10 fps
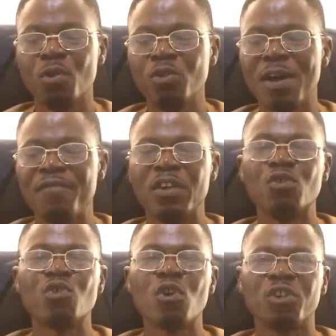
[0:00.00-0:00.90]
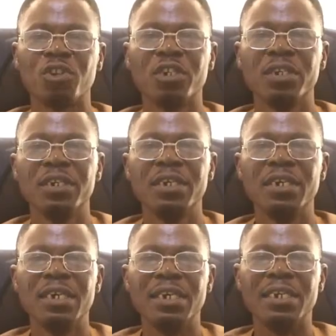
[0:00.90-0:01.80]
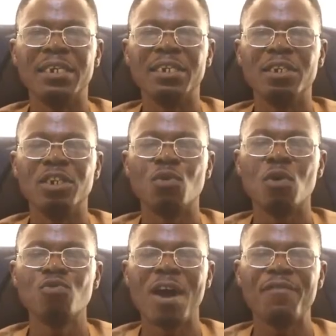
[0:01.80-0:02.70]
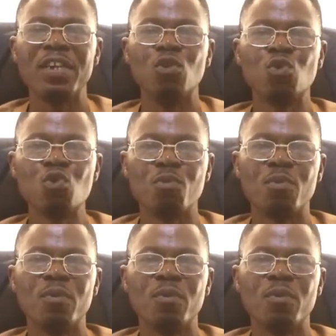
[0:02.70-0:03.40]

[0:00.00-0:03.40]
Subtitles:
you have in rush, the one you have in room.